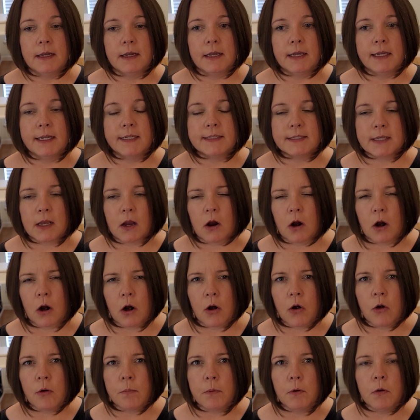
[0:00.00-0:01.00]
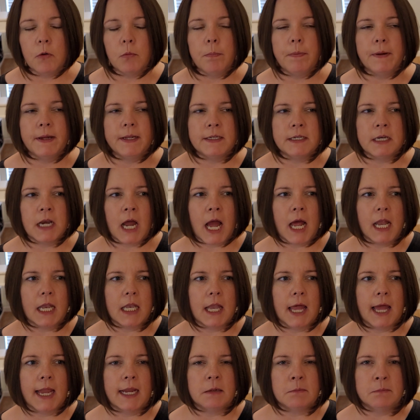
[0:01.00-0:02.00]
It's herbal, but not
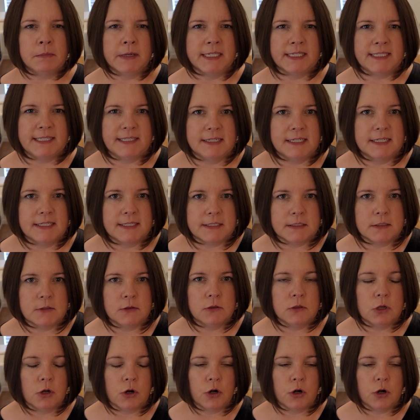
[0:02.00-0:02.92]
like medicinal